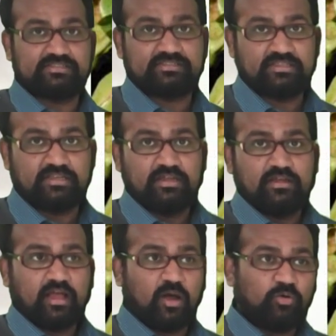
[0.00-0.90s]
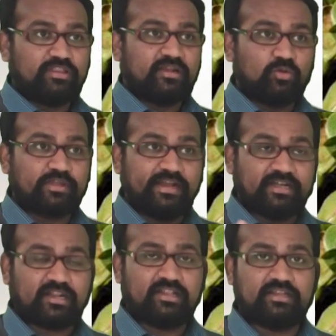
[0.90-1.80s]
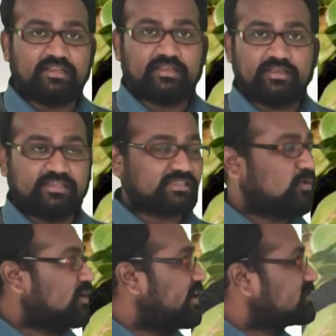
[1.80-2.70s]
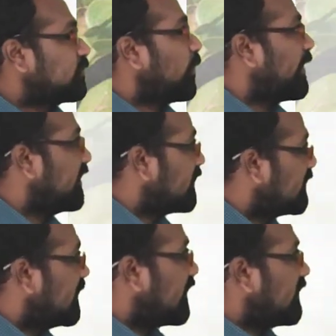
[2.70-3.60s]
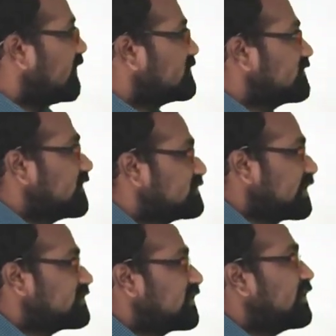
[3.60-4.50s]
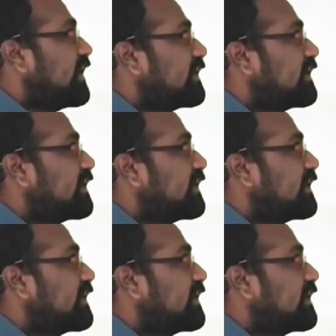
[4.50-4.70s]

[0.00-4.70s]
this. How they look internally is our next point. Here is the section